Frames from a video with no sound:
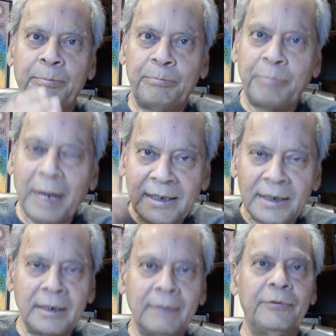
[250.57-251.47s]

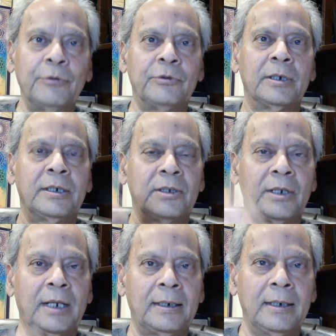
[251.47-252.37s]
present and future is
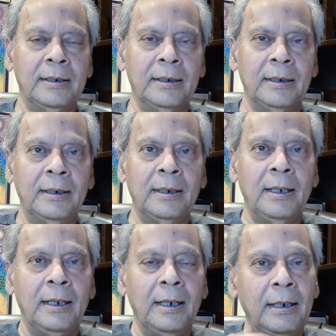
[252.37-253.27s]
connected,
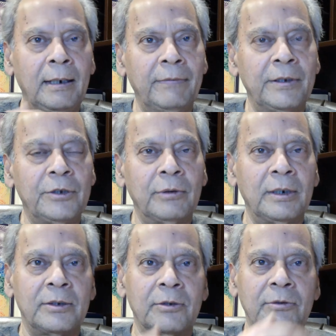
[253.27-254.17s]
individual
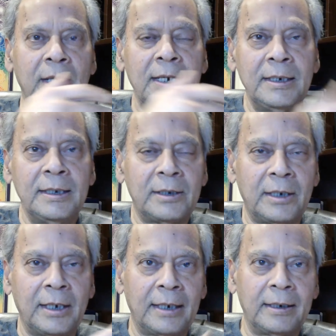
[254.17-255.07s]
and society is
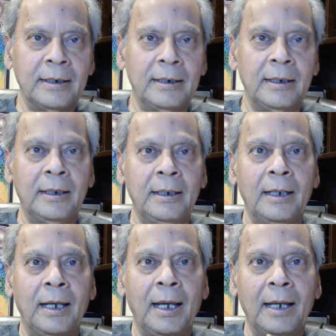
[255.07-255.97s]
connected,
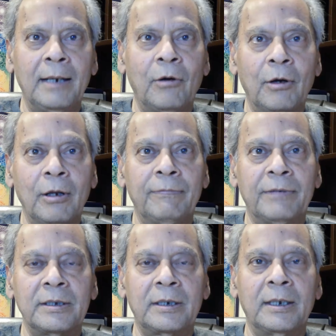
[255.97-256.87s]
and all of
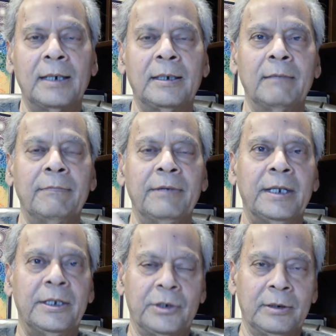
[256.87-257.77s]
us connected with
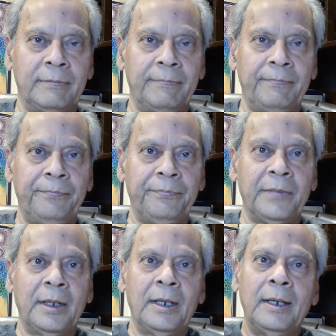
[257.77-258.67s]
nature.
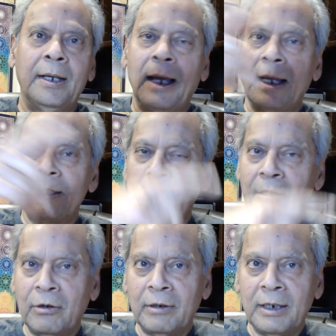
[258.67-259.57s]
As
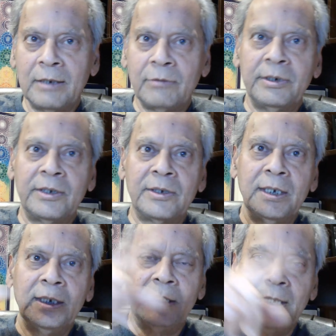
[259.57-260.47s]
long as we
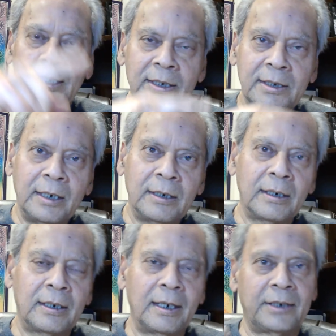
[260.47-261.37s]
see these
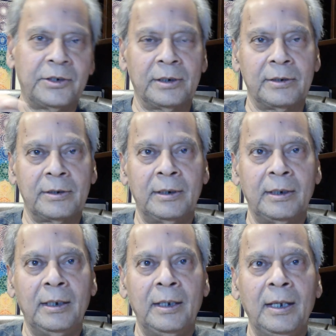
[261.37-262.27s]
interconnections
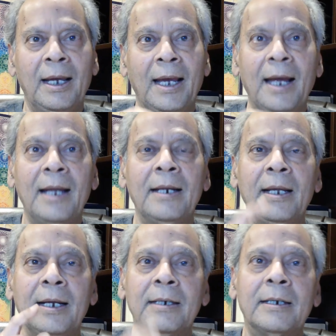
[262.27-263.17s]
and
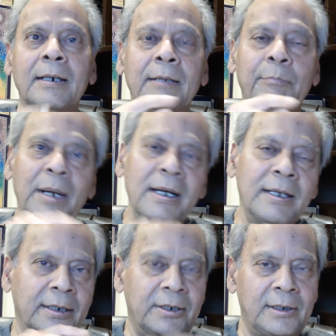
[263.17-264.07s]

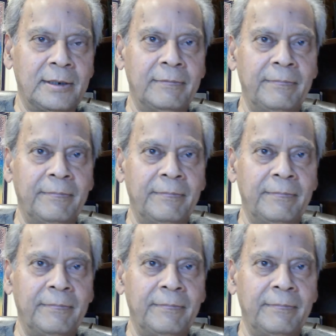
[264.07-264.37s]
interdependence,